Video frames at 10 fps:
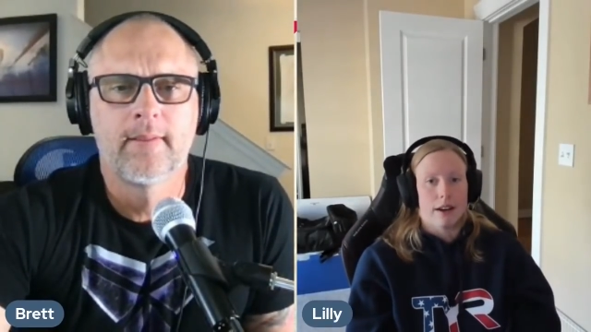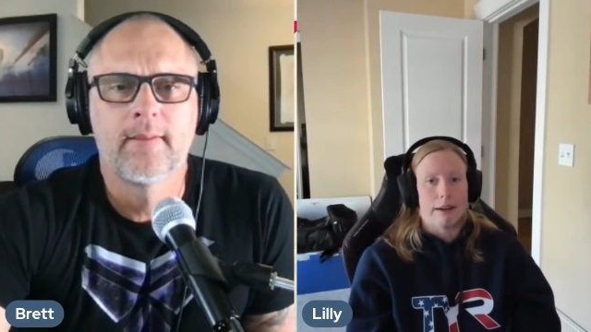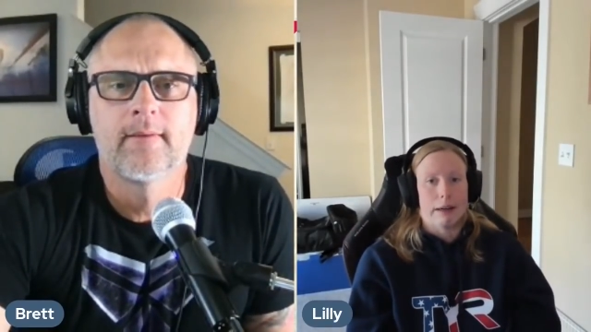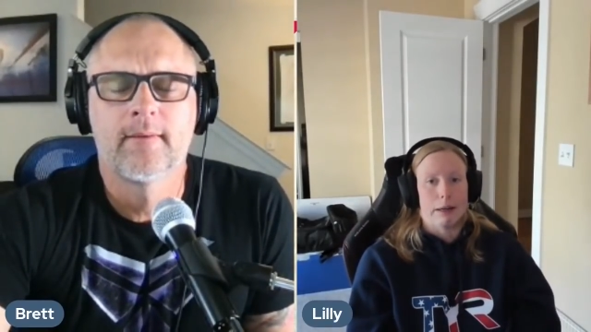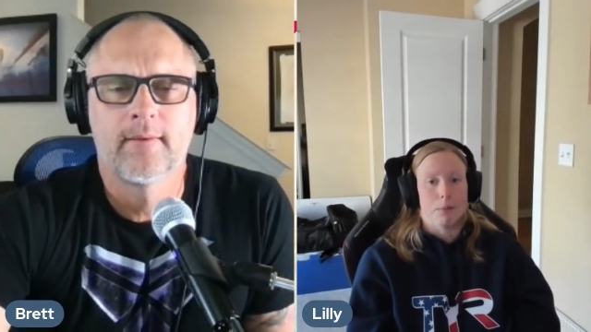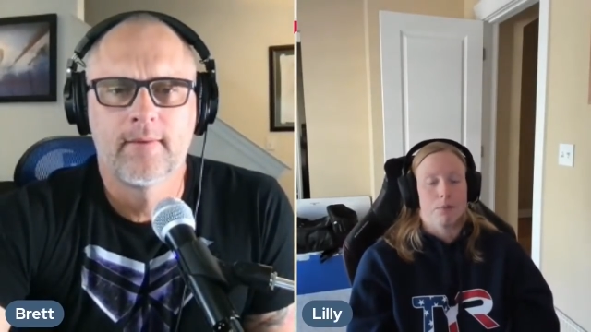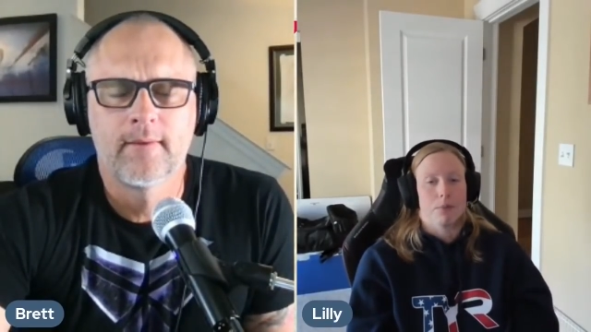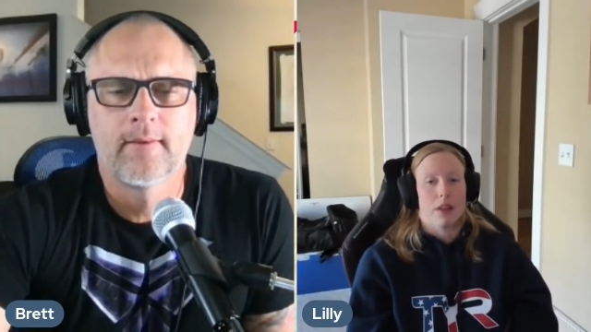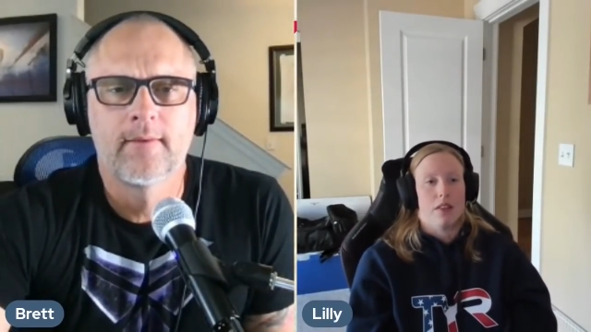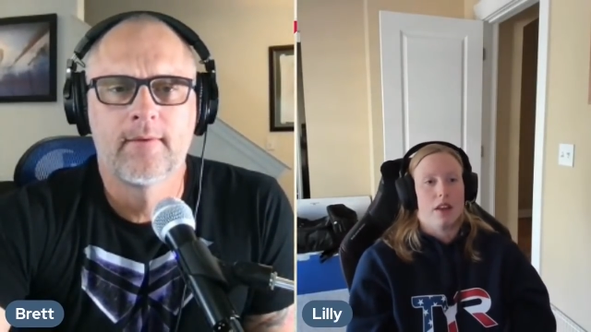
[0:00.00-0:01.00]
Speaker 1: Um,
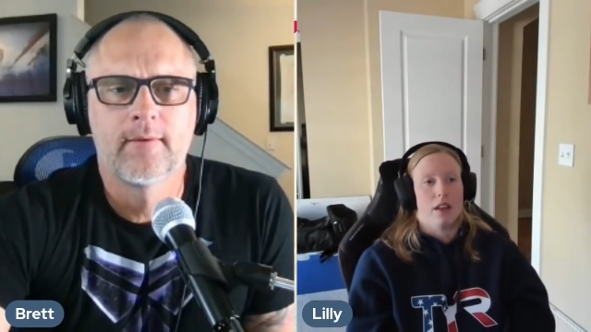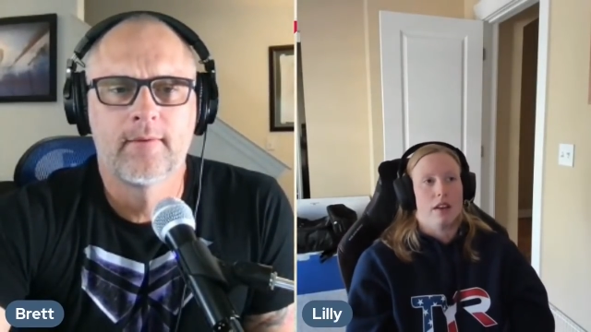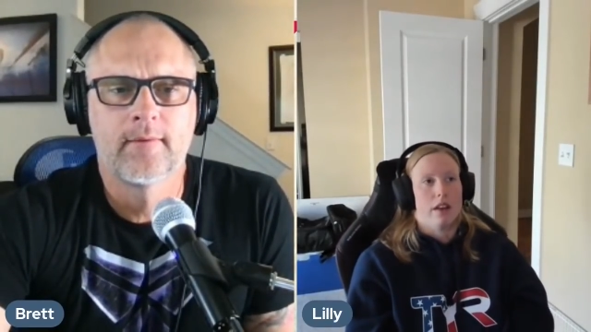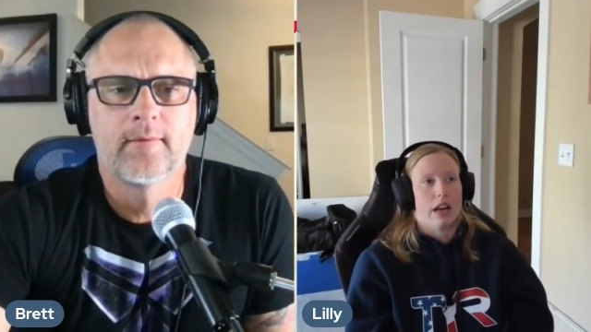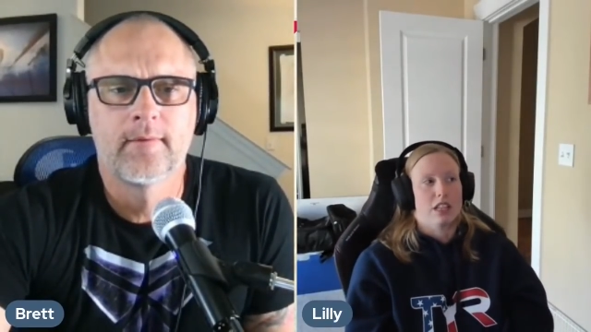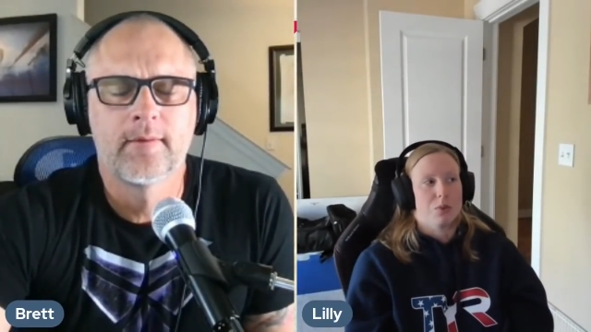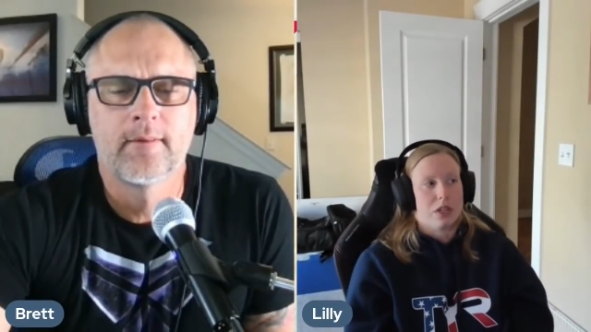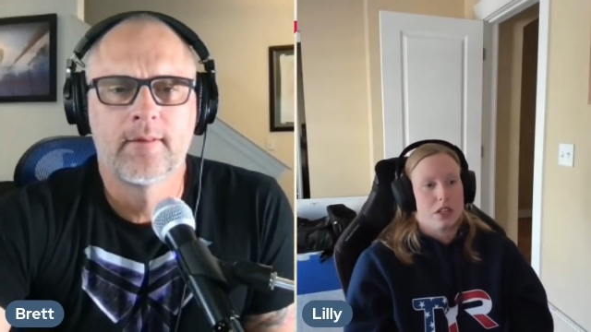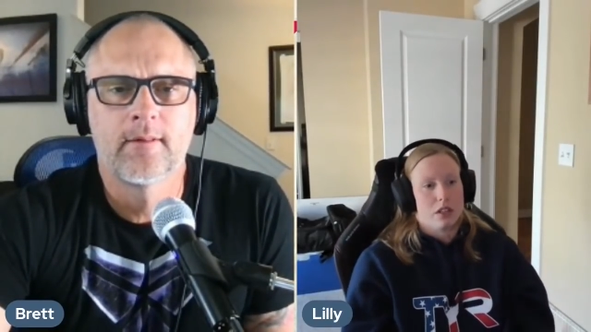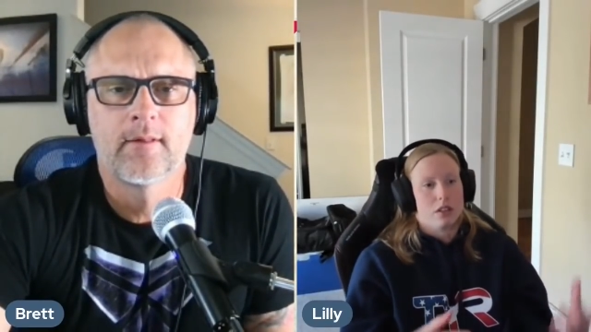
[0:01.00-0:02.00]
and then as
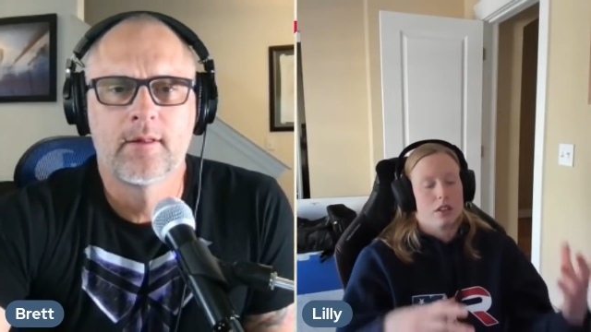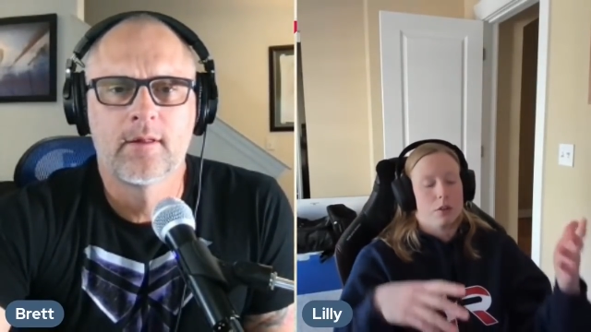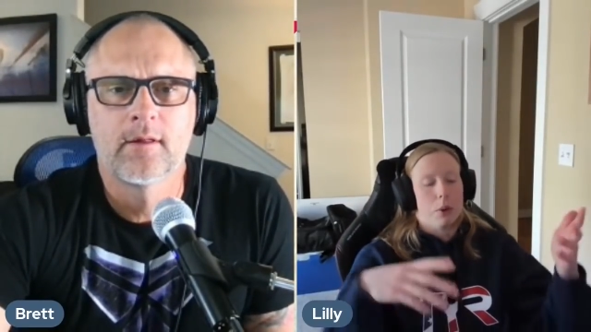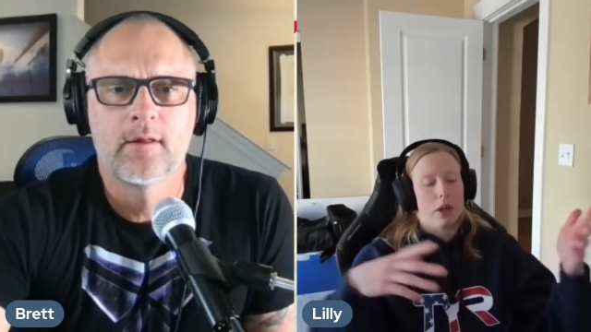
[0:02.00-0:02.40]
we the